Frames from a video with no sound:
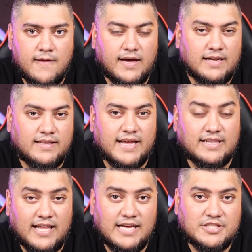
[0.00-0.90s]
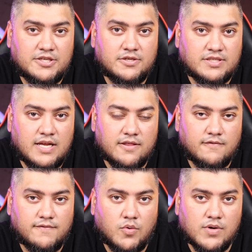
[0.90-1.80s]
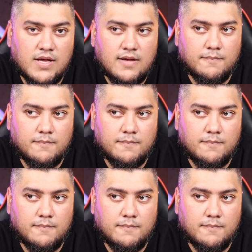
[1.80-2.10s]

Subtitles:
like last year's Nothing Phone,